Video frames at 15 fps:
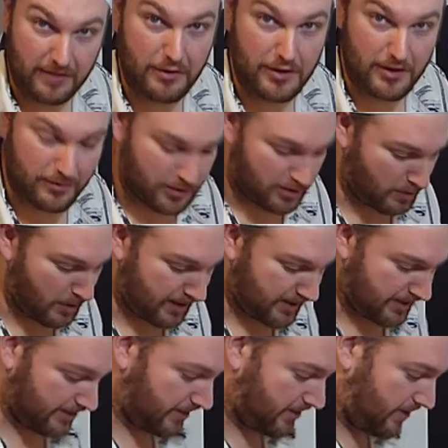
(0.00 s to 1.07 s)
give it the respect
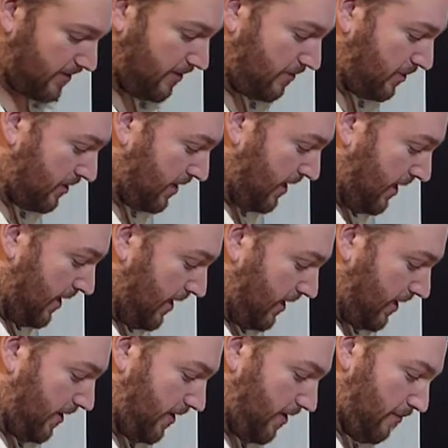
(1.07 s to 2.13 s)
it deserves.
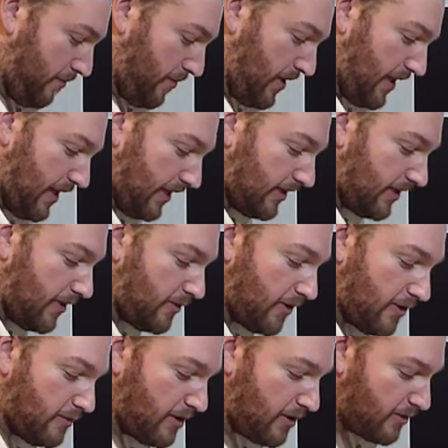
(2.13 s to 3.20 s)
And don't
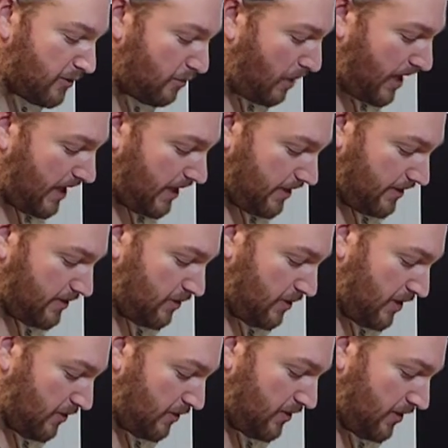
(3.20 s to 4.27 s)
overload your pan as
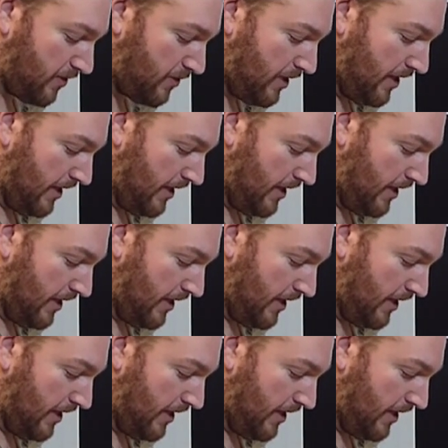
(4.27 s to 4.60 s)
well, so